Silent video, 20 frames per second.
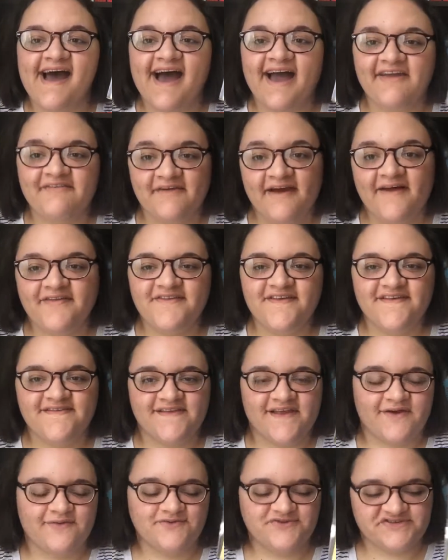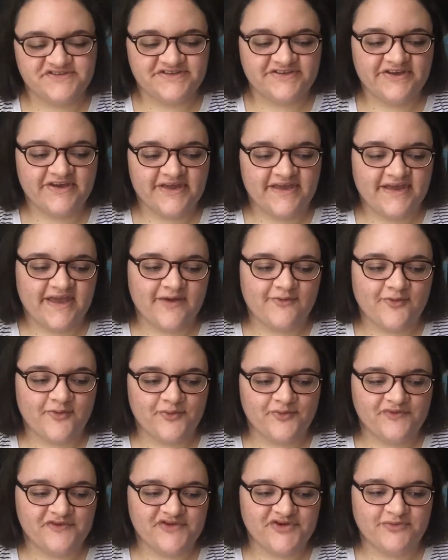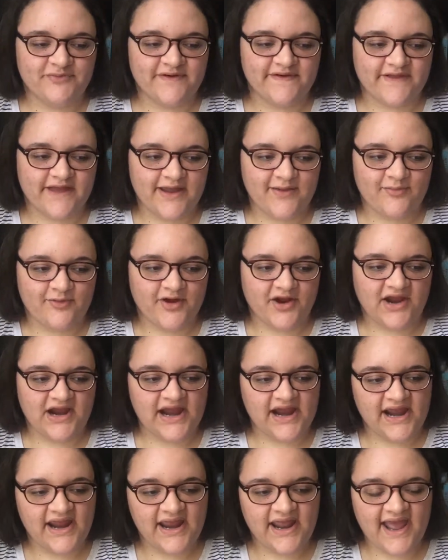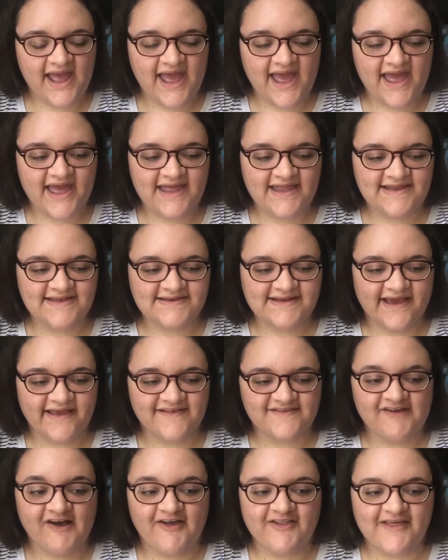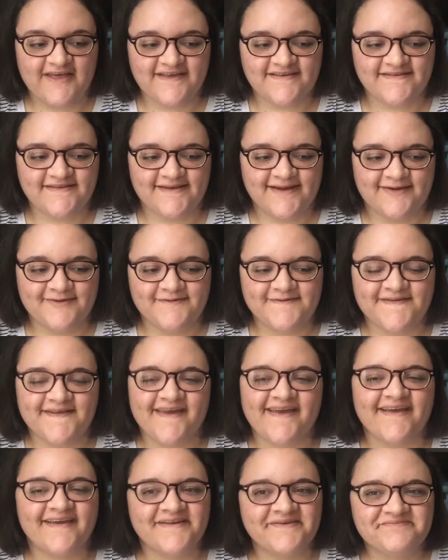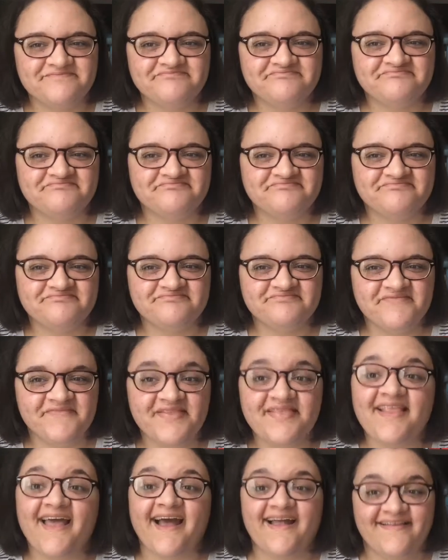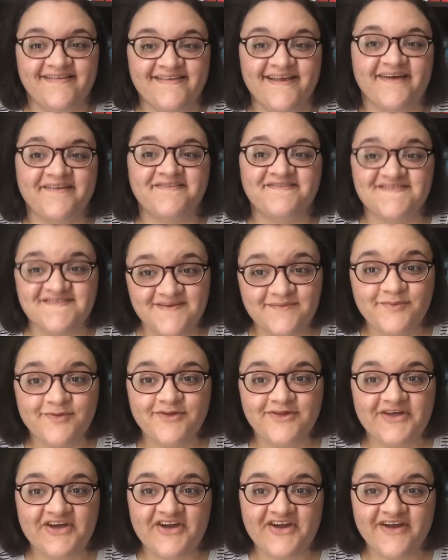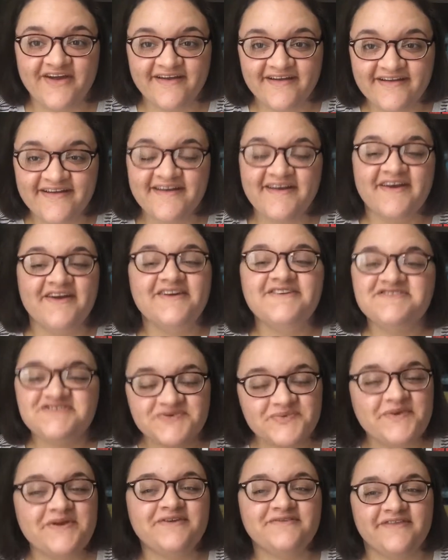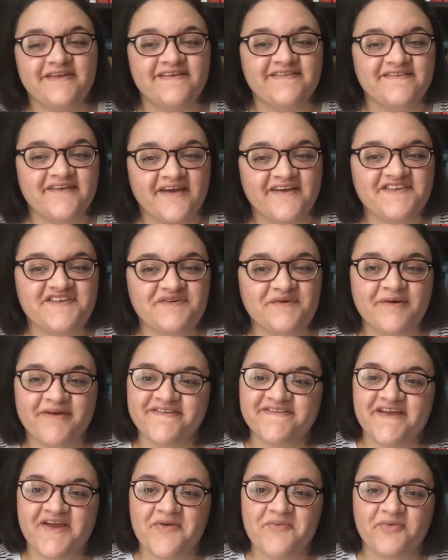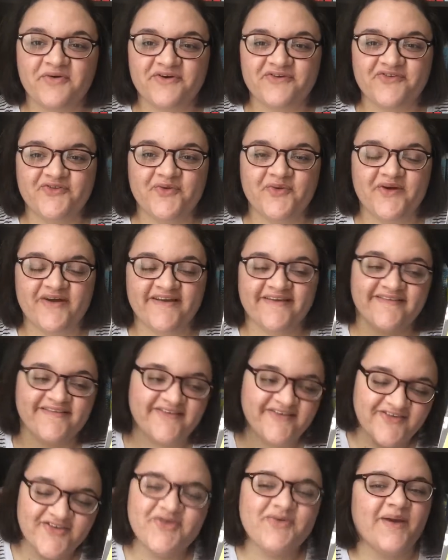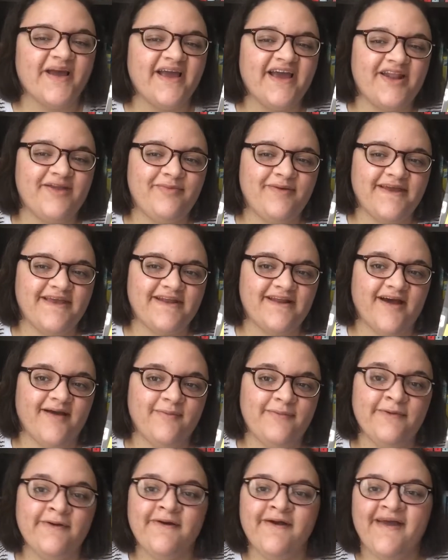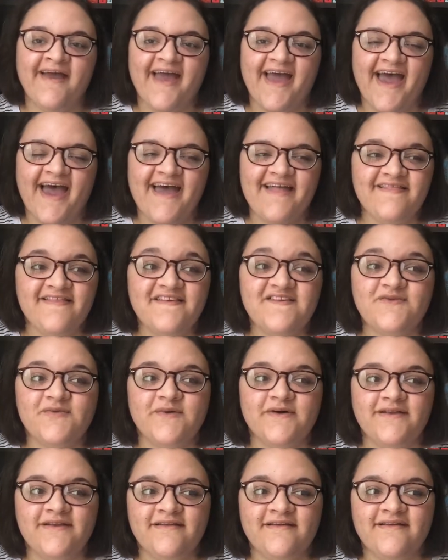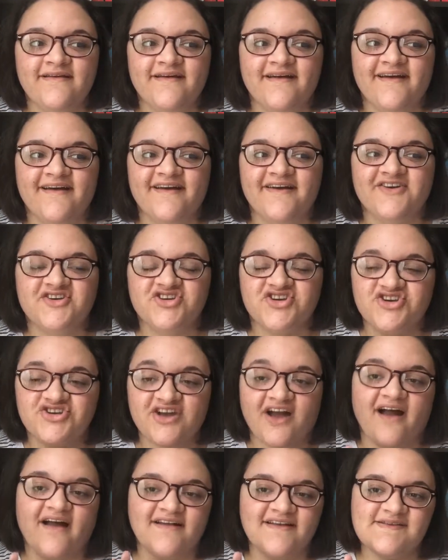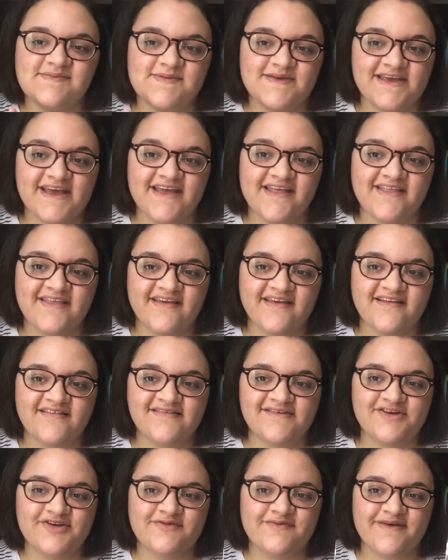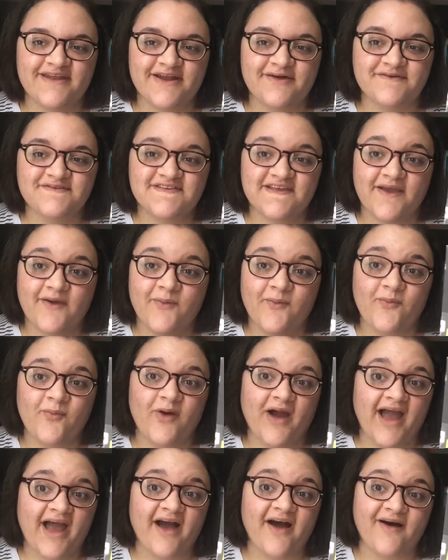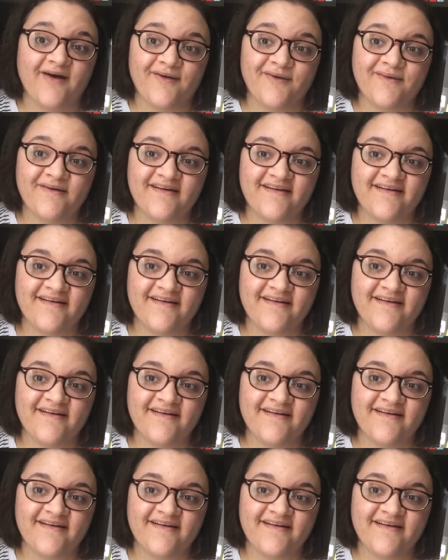I found this, I was just looking at what was new at my library, and I saw this, and I was like, that sounds similar to weird things customers say in bookstores, so I gotta pick it up. And this one shocked me, I think, a little bit. I was like, wow,